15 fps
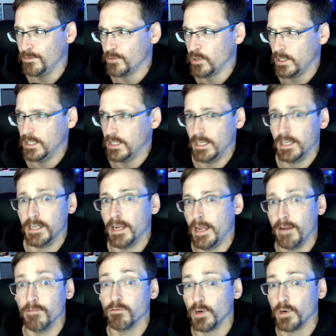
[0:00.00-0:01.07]
forget
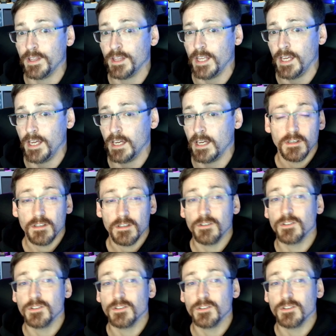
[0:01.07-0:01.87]
everything.